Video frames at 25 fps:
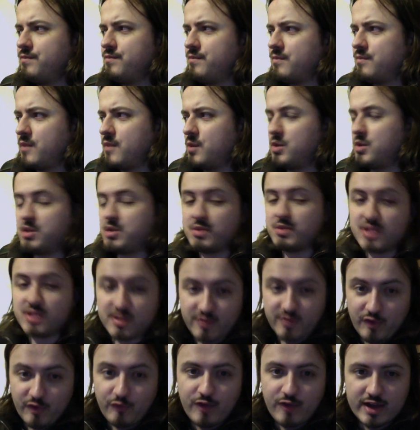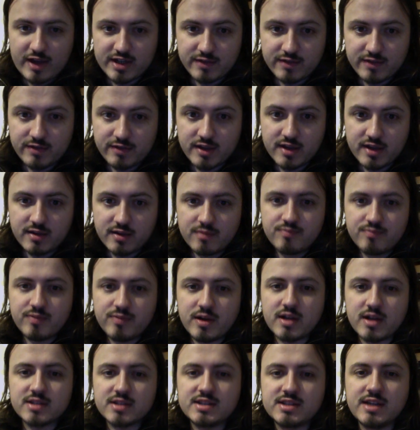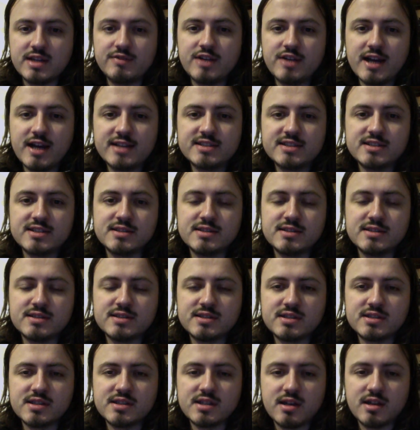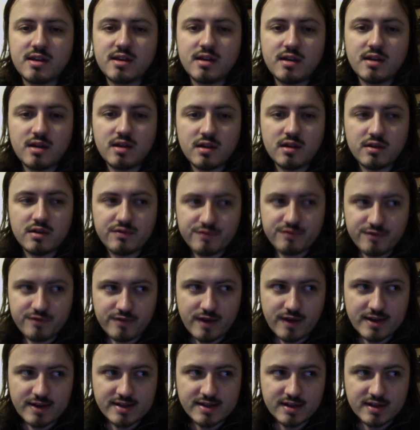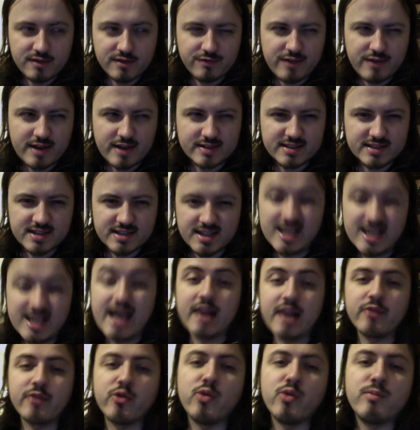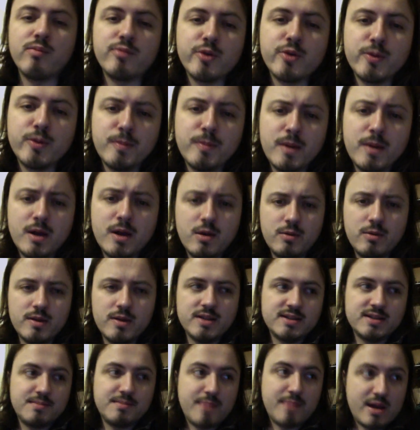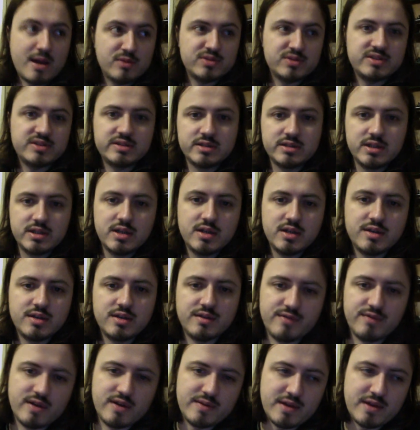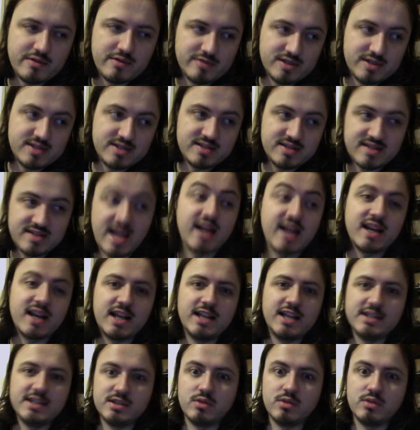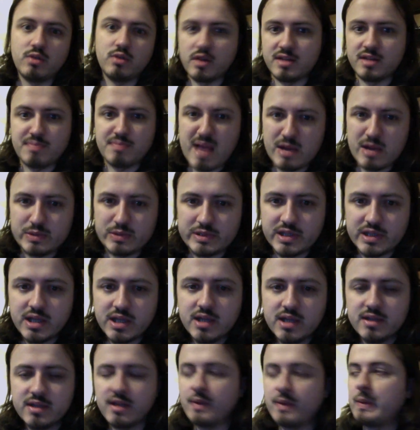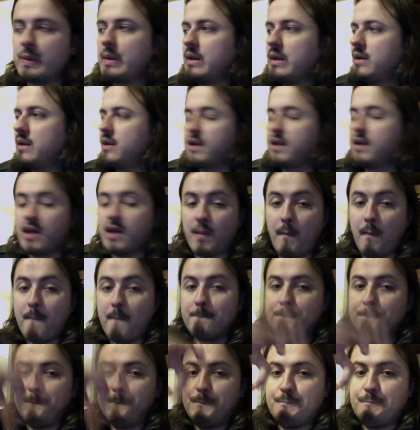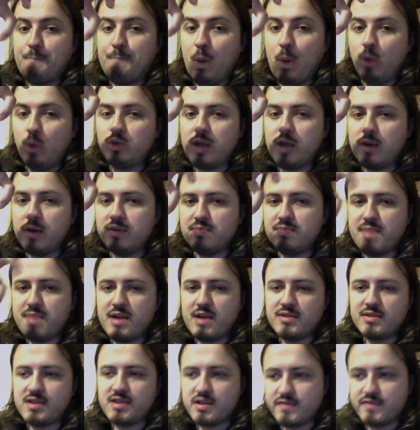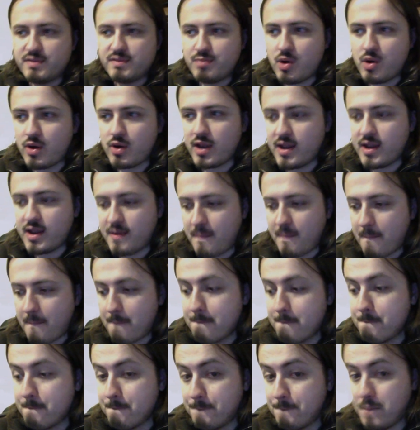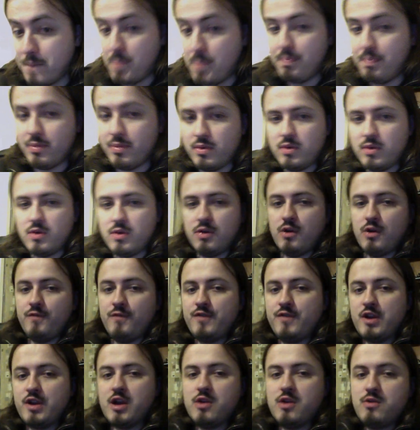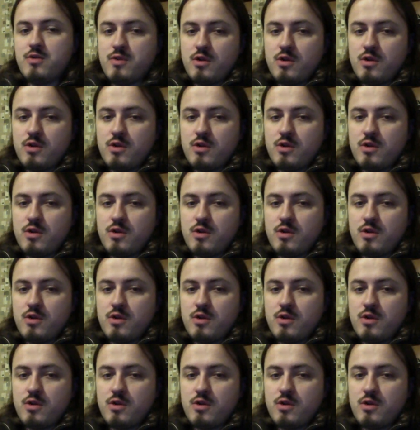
which was effectively Steve Jackson's fighting fantasy, the Calicorn room, where there's a mouse found there. He's still got his mouse. So, pulls out his mouse out of his pocket and boop, off you go.